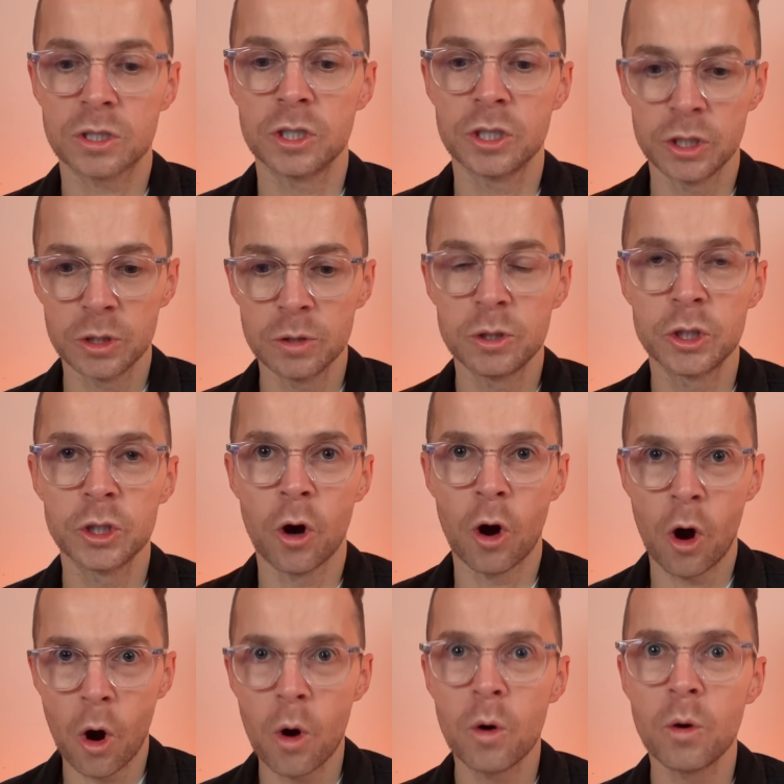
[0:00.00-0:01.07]
to use your
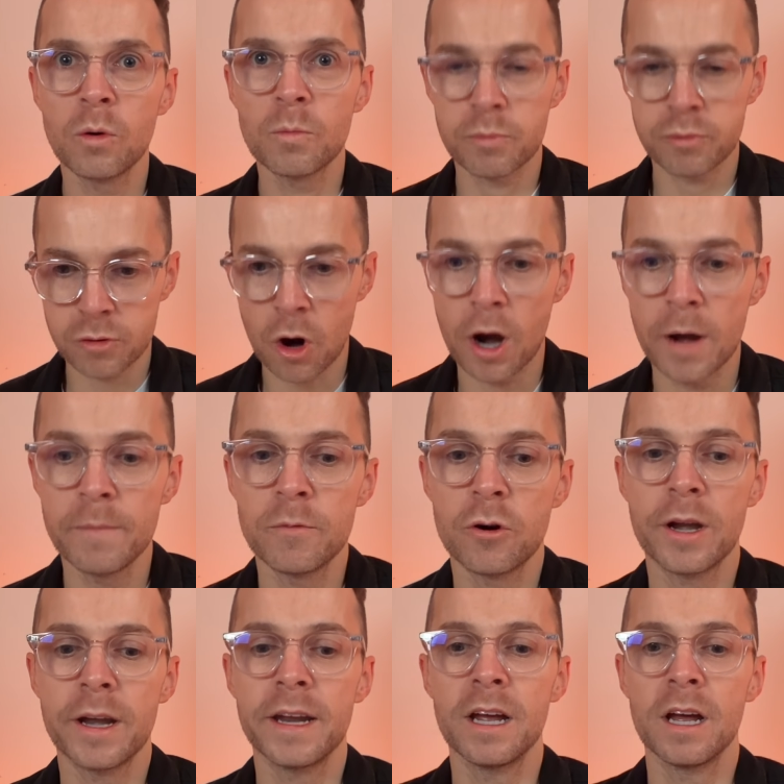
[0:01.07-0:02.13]
own
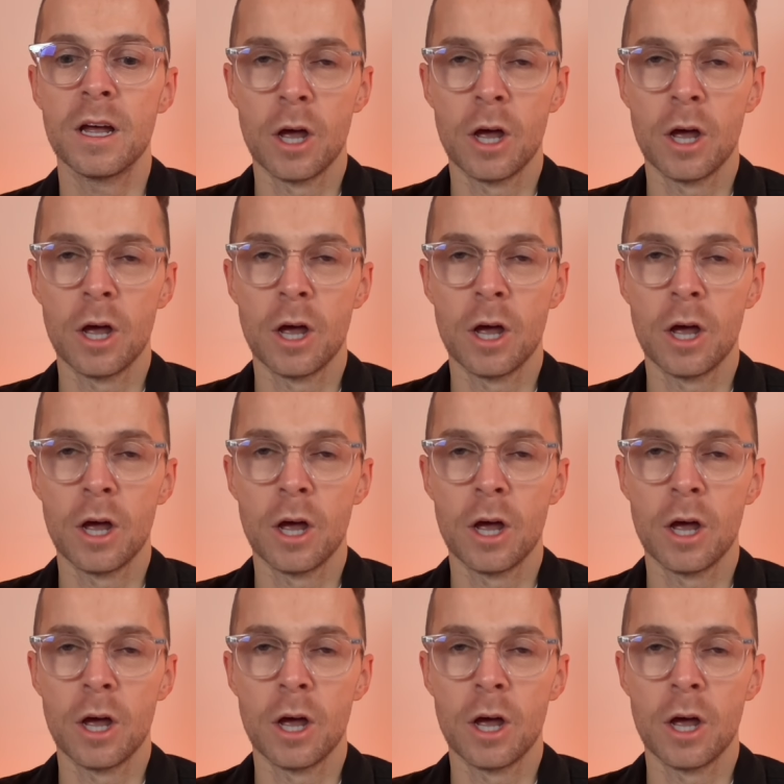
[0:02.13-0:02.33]
primary